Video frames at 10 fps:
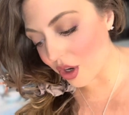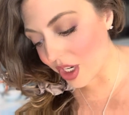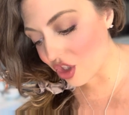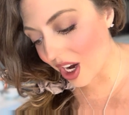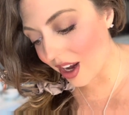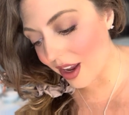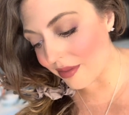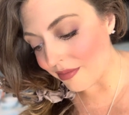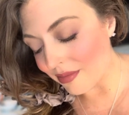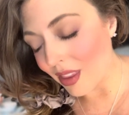Joey tried
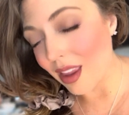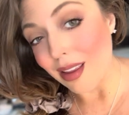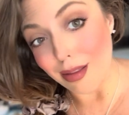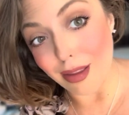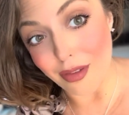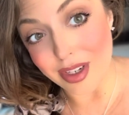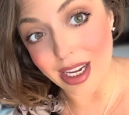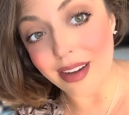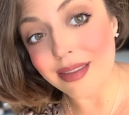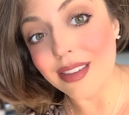it, loved
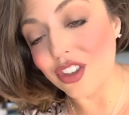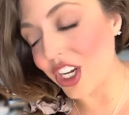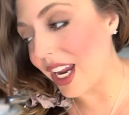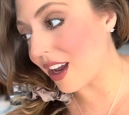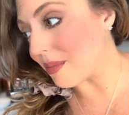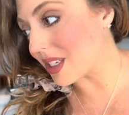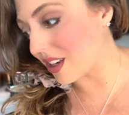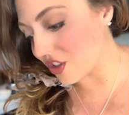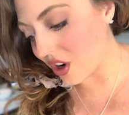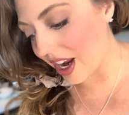it. Jacob's
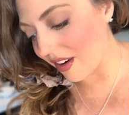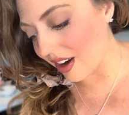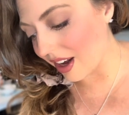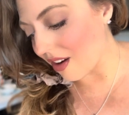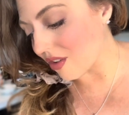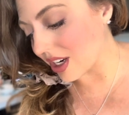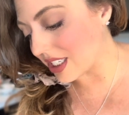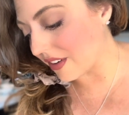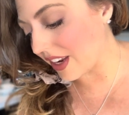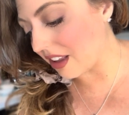gonna try it right now. We're
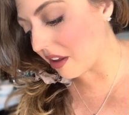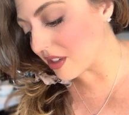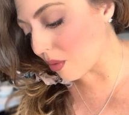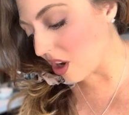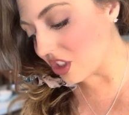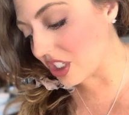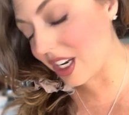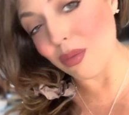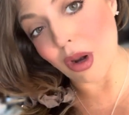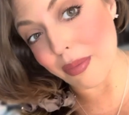gonna see if he loves it. We're all just
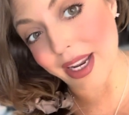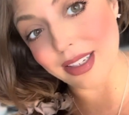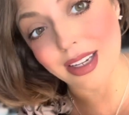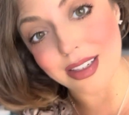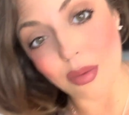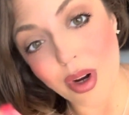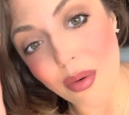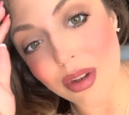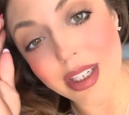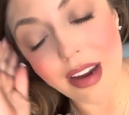eating one piece because
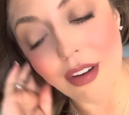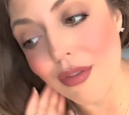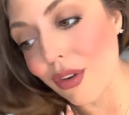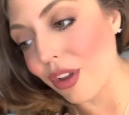we will save it for